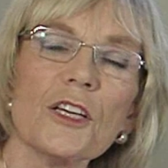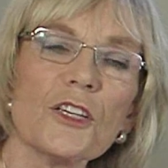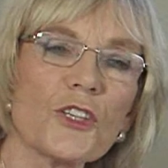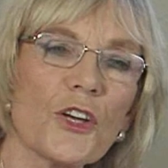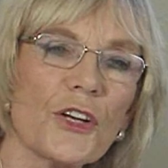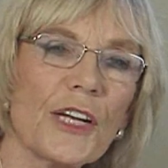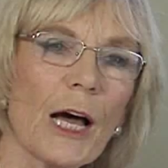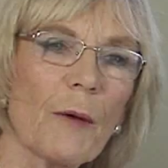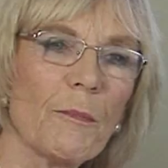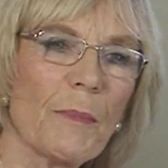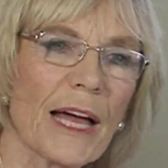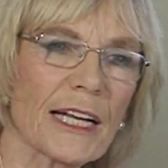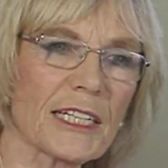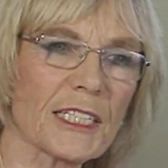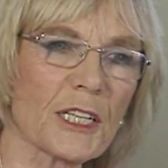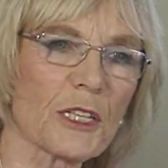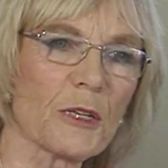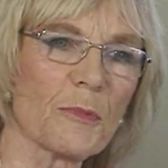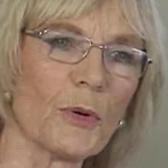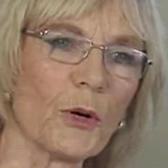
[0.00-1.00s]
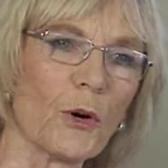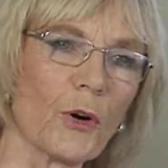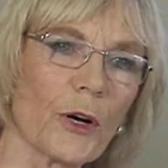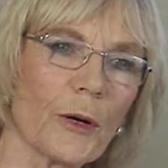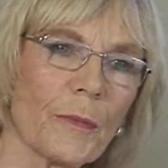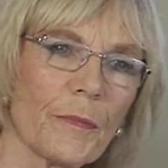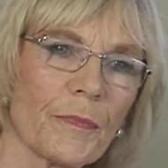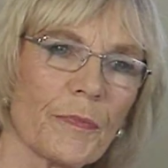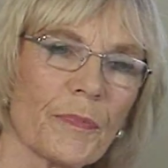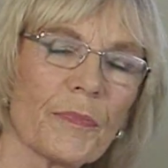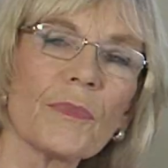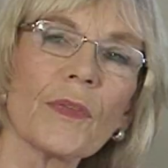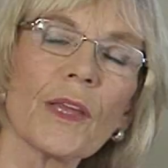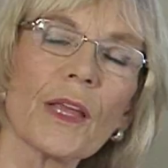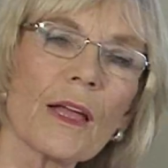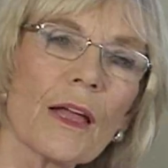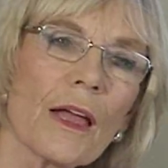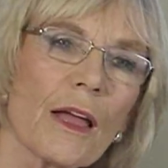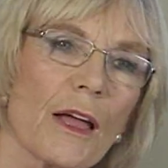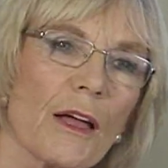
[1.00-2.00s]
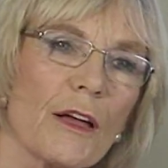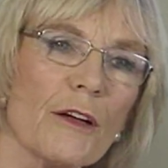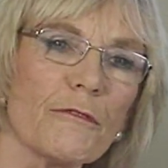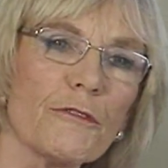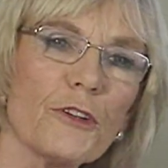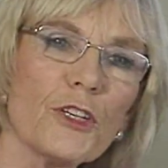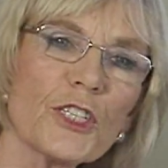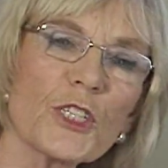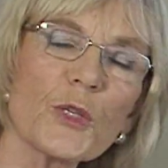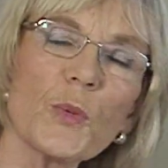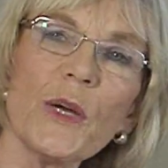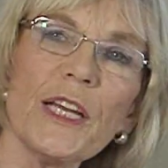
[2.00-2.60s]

So now back to the book. First,